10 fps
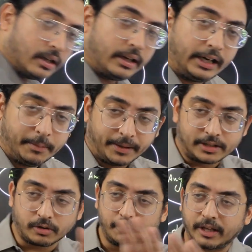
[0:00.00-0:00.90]

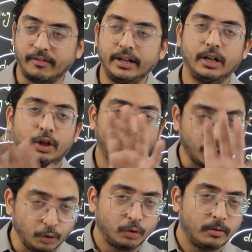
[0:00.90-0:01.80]
independence will be given to
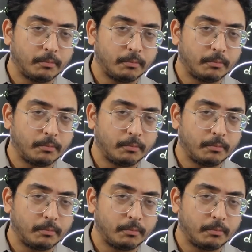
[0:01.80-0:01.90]
you,